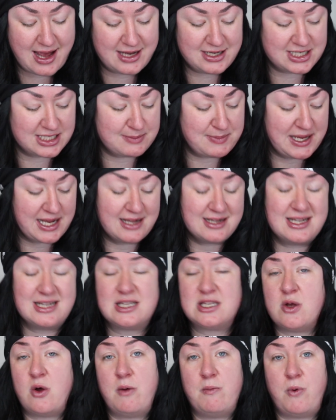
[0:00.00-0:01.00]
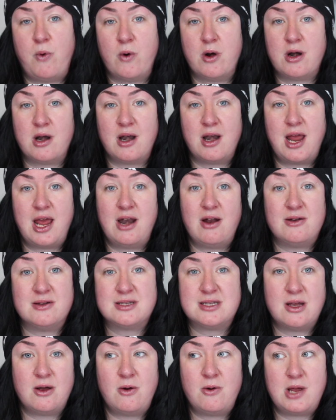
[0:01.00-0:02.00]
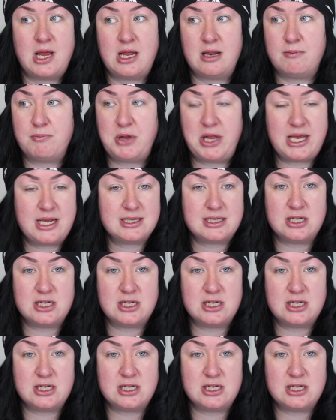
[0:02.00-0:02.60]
just because it's so important, and also it plays